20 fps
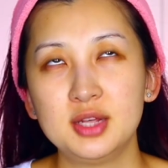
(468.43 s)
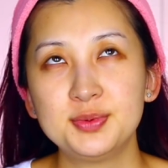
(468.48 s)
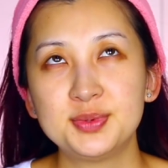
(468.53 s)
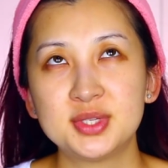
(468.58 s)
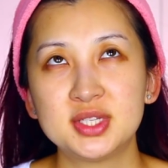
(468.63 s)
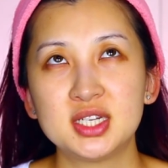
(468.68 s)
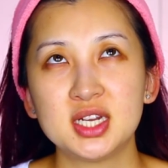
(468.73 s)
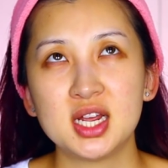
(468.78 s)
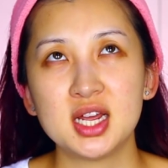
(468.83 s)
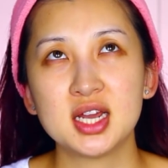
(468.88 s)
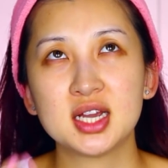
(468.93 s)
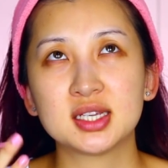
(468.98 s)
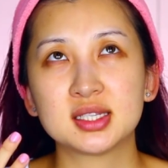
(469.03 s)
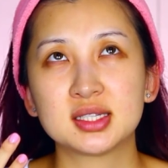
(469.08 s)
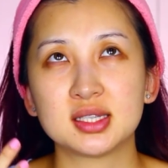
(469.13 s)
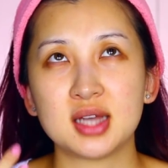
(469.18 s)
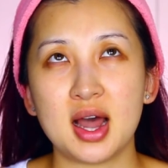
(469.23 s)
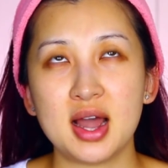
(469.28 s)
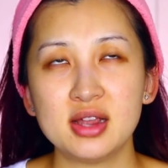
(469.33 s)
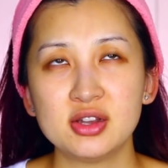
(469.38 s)

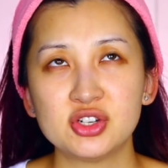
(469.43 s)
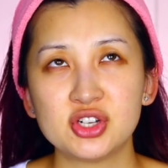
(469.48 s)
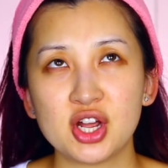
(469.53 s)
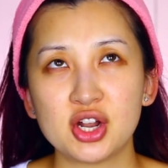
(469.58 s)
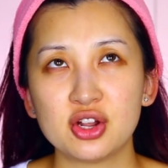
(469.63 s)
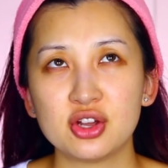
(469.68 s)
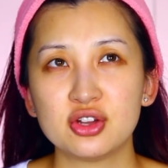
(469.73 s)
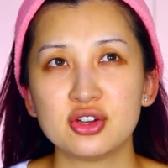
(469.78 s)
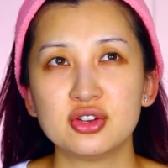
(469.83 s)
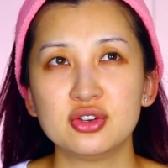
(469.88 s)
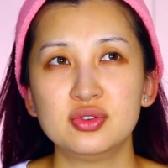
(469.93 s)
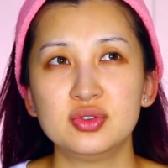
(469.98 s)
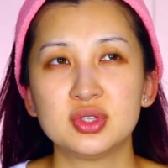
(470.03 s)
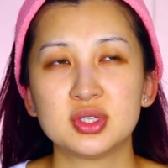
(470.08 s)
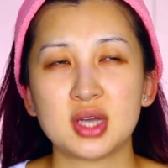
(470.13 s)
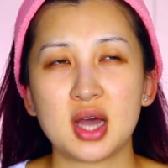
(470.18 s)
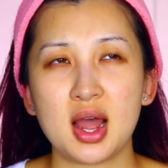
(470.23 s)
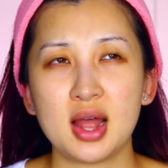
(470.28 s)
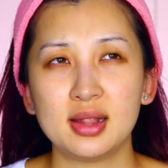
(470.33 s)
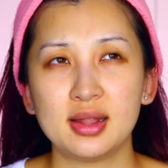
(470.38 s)
lipsticks,
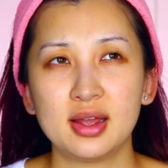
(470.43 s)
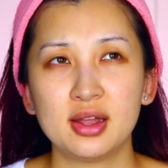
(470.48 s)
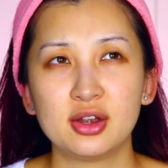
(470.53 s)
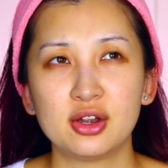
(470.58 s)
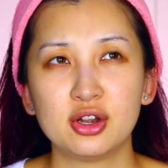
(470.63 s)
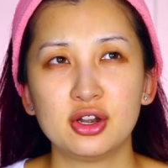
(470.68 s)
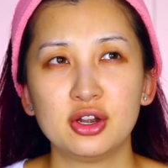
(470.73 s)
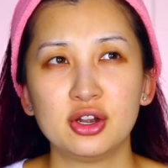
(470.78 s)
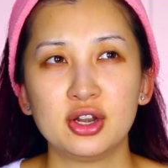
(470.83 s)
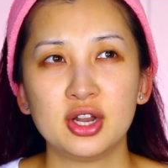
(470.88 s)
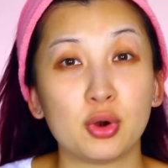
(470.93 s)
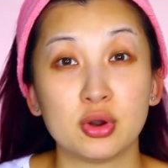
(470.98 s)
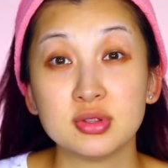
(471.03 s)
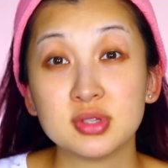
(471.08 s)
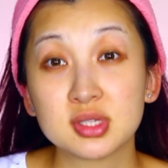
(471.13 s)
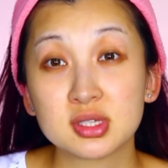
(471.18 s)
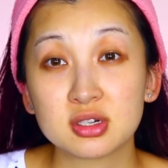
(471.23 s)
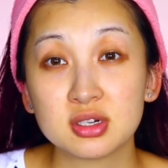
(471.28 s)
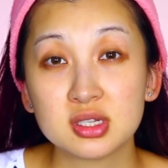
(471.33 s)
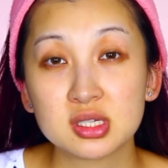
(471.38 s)
eyeshadows, eyeliner,
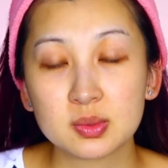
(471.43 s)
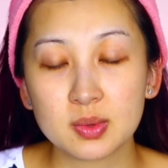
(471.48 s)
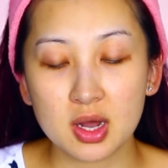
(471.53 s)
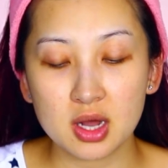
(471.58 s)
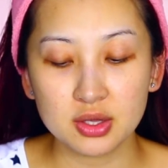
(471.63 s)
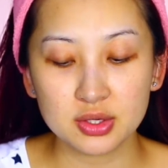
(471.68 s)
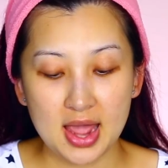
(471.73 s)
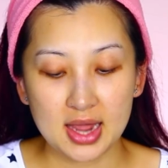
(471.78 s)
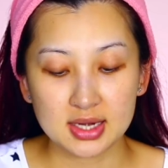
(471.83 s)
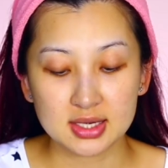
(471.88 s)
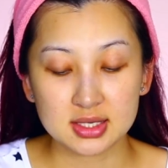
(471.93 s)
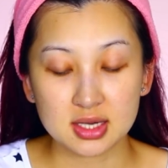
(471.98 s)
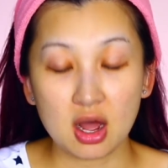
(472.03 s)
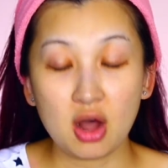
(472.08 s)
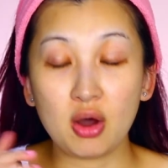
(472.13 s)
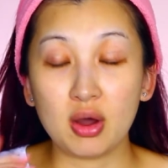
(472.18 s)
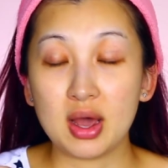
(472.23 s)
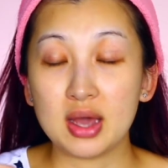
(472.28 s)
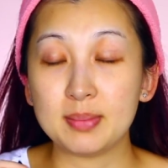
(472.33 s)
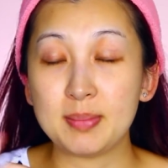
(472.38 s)
bronzer as well, and
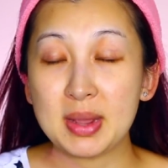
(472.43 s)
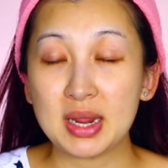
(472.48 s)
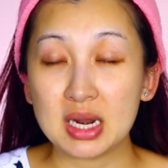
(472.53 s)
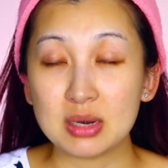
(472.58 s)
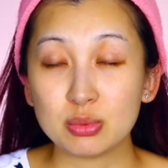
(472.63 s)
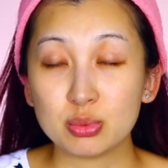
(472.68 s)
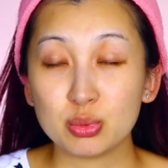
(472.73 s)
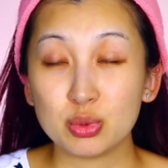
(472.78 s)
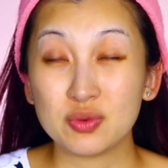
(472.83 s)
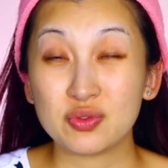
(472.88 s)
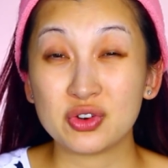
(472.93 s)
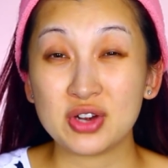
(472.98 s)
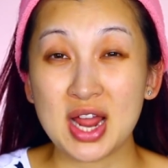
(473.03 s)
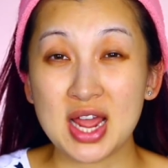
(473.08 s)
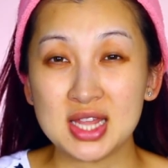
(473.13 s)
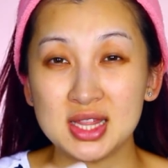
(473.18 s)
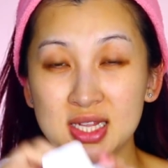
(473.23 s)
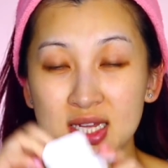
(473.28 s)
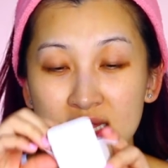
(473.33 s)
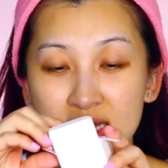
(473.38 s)
a makeup remover,
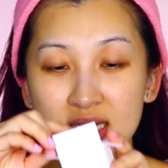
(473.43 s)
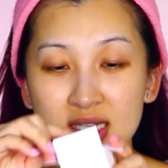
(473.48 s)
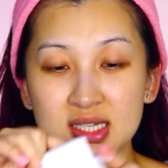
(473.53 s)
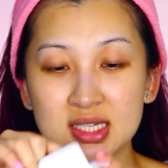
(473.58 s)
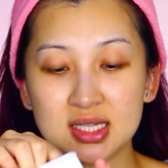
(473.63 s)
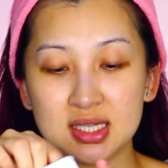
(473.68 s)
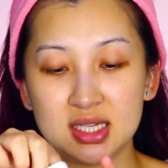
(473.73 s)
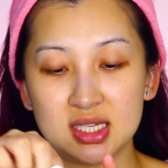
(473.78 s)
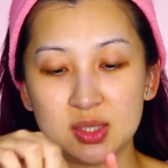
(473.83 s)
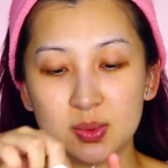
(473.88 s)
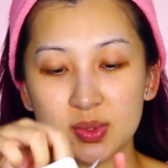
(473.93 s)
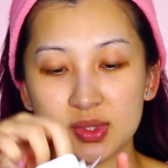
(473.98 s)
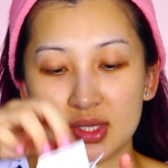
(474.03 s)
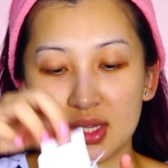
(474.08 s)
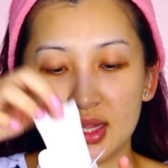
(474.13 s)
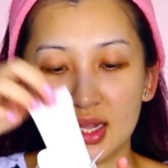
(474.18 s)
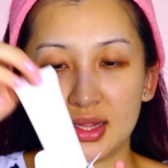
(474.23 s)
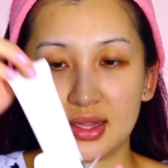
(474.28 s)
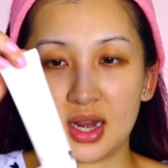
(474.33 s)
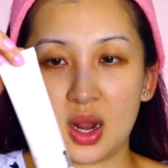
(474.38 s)
and then this was
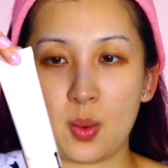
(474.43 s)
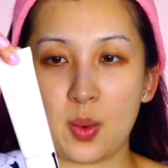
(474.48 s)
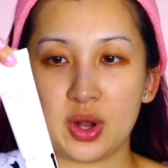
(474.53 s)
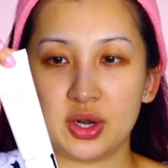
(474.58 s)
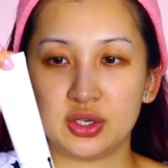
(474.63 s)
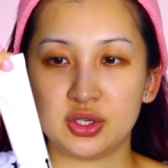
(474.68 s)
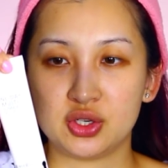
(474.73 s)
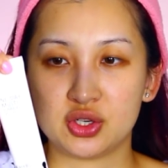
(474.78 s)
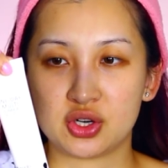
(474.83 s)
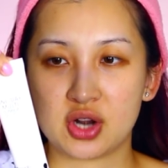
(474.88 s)
the thing that I wanted to